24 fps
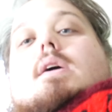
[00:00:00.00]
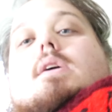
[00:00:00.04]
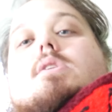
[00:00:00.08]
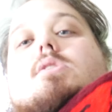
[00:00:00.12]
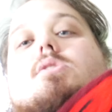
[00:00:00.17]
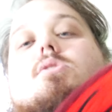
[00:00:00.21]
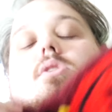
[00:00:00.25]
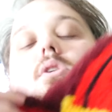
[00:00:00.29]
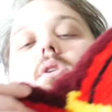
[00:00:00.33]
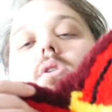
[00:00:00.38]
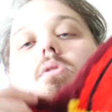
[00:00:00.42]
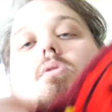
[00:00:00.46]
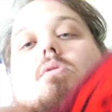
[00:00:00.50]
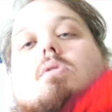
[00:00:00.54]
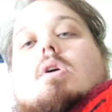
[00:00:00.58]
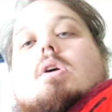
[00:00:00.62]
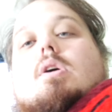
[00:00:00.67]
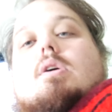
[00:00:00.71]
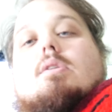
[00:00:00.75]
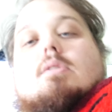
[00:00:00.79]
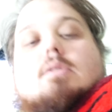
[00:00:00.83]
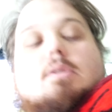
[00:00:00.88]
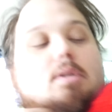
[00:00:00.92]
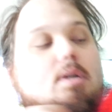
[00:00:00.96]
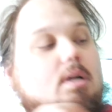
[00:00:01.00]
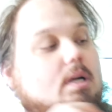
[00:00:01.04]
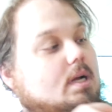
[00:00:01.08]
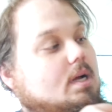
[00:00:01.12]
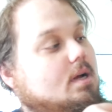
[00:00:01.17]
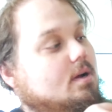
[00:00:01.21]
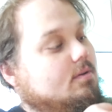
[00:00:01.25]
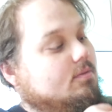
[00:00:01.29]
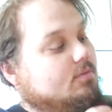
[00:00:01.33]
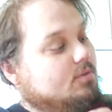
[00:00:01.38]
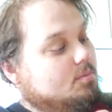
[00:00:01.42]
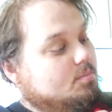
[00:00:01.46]
So
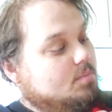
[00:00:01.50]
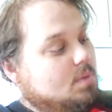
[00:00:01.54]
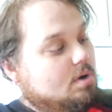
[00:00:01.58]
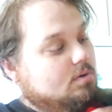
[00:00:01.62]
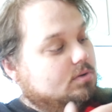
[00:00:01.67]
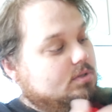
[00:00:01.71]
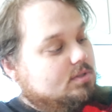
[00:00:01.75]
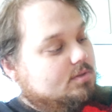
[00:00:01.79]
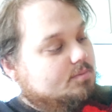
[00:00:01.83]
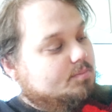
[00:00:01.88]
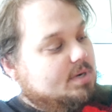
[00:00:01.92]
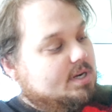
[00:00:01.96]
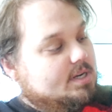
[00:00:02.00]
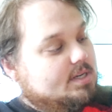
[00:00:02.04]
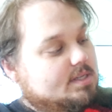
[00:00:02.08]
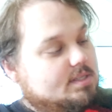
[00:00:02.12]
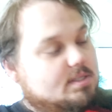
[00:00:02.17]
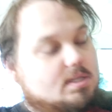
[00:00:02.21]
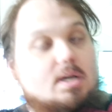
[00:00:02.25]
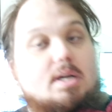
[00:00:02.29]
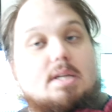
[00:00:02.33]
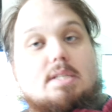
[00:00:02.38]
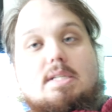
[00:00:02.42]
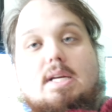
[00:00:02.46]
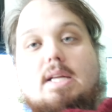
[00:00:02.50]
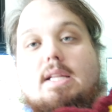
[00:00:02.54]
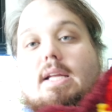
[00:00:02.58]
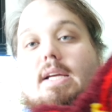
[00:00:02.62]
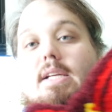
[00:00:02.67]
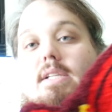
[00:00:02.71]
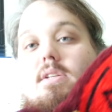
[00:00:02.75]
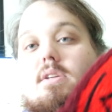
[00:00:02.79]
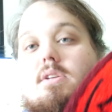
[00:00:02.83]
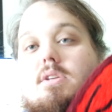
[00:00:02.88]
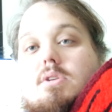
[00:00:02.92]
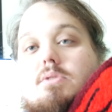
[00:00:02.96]
for most of my designs, I
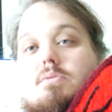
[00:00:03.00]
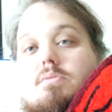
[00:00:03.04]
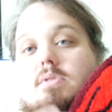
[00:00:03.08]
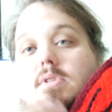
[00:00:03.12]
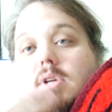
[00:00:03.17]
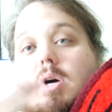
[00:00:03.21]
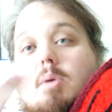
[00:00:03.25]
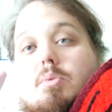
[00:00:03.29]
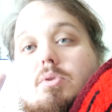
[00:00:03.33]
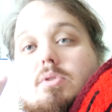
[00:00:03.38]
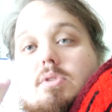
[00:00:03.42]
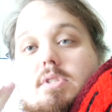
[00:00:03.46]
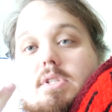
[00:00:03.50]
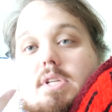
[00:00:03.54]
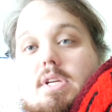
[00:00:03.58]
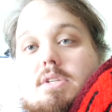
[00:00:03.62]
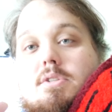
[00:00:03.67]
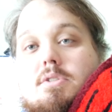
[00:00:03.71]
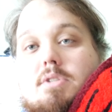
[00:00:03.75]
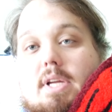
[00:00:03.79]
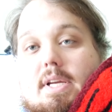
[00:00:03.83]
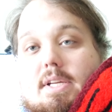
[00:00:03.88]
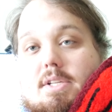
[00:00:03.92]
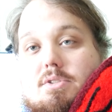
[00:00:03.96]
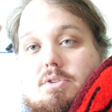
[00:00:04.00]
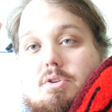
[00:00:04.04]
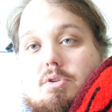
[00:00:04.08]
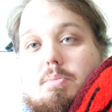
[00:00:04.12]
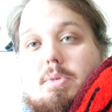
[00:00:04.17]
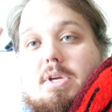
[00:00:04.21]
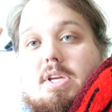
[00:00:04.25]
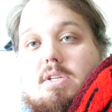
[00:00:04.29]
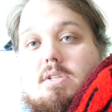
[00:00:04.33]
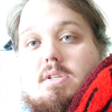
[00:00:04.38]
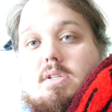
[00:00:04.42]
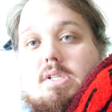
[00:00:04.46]
like to use double stitch, like 2
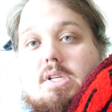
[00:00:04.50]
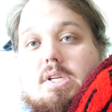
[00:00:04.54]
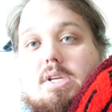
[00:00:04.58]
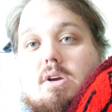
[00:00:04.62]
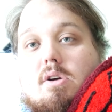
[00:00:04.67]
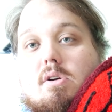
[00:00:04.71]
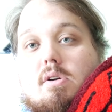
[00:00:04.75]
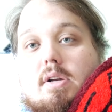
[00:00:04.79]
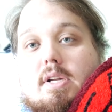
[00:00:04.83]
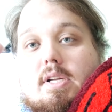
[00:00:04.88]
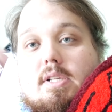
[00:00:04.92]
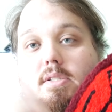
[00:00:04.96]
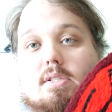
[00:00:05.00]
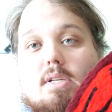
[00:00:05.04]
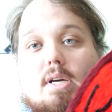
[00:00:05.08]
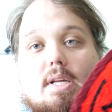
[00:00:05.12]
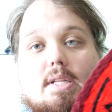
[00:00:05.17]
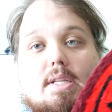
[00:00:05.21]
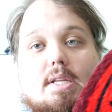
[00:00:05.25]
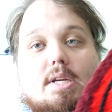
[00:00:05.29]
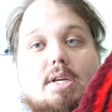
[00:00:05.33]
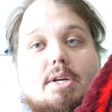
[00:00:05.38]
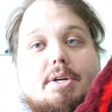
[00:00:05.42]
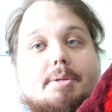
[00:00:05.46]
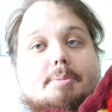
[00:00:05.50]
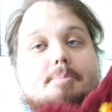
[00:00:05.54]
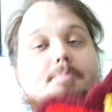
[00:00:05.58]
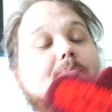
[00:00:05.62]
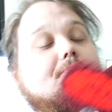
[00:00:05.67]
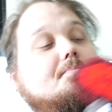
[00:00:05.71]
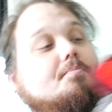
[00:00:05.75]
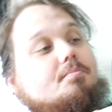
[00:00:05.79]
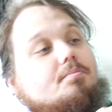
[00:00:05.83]
pieces of yarn inside the gun.